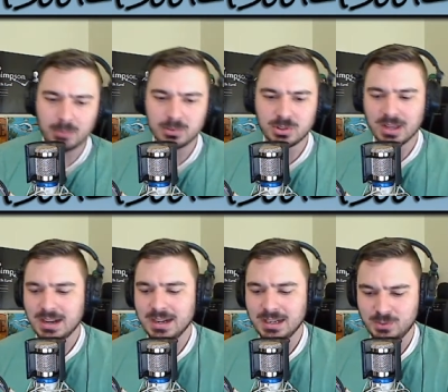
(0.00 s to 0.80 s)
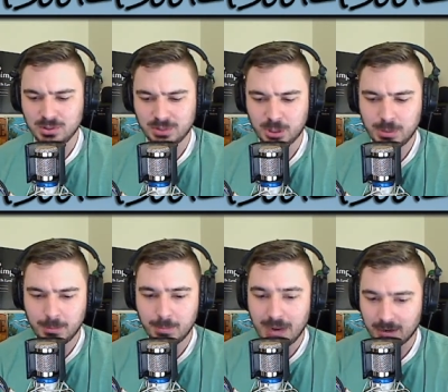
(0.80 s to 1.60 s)
So that kind of gives you a little bit
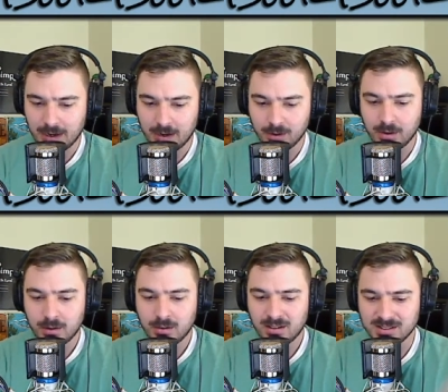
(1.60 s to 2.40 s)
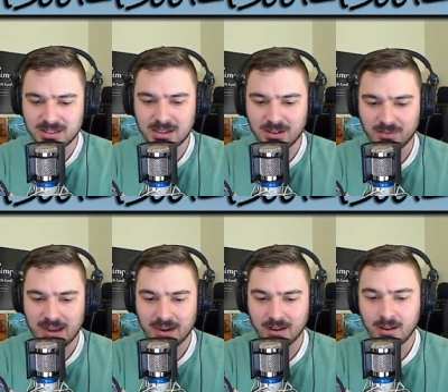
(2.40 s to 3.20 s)
of background on Sierra
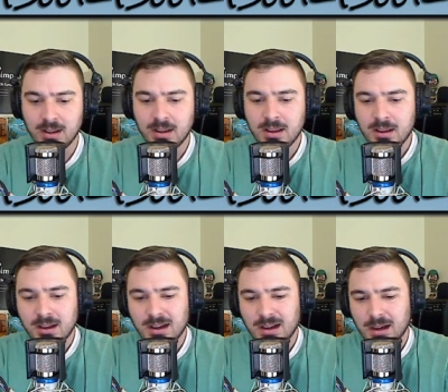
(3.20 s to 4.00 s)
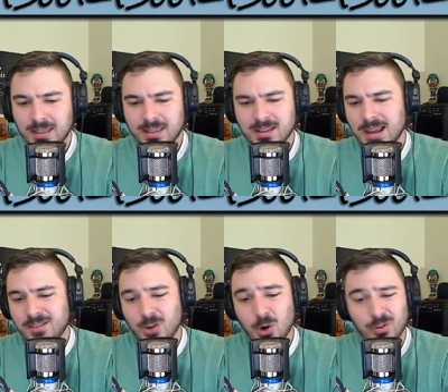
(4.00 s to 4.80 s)
Nevada. I think they
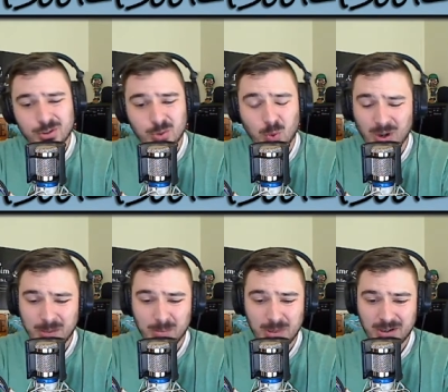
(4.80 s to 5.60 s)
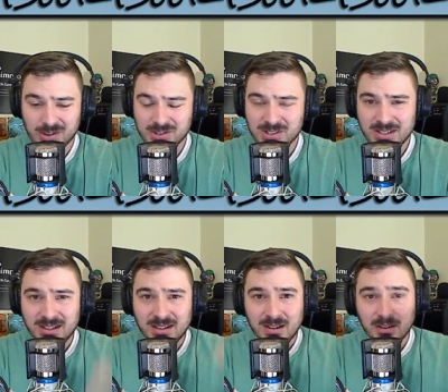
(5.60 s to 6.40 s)
have over 20 beers
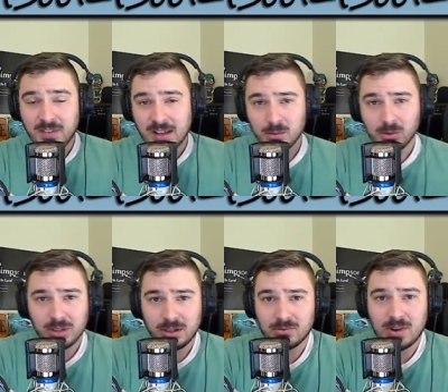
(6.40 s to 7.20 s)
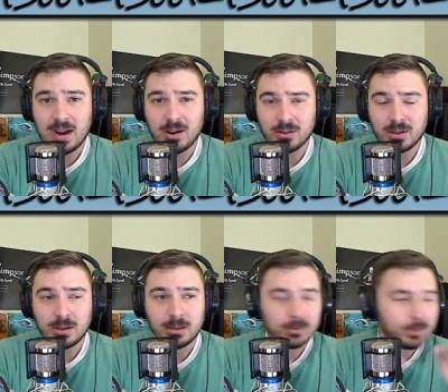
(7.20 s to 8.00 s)
available year-round.
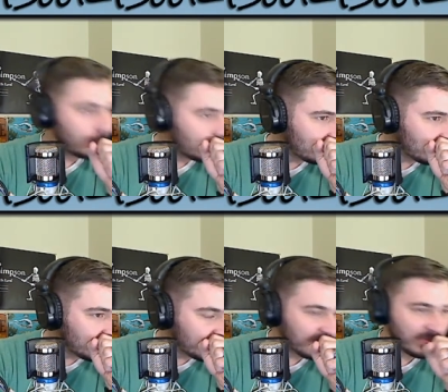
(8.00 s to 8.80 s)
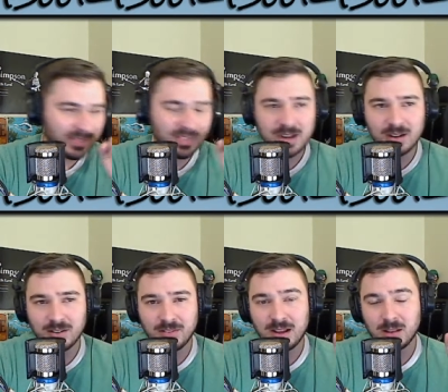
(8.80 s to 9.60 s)
They
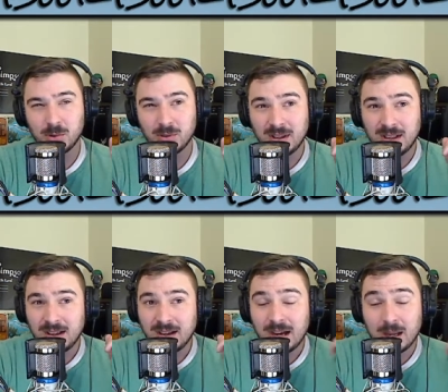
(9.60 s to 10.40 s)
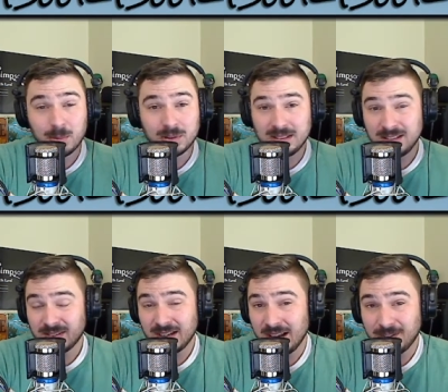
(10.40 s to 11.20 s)
are available, I believe,
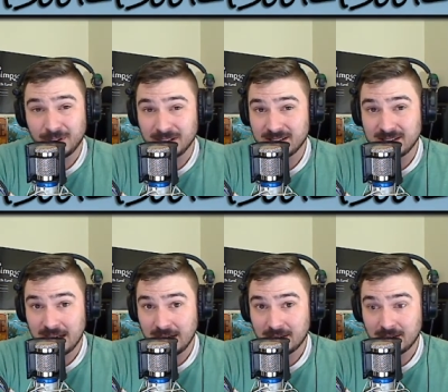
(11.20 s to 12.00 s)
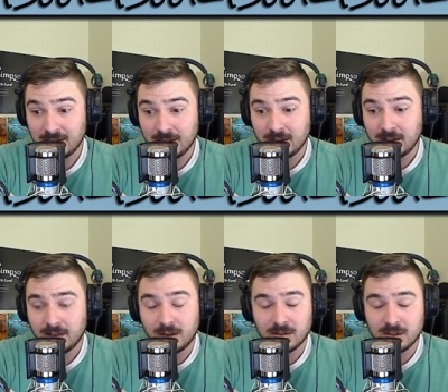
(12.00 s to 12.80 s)
in every state.
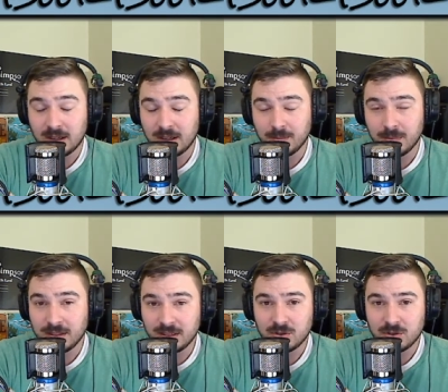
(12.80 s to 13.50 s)
There's a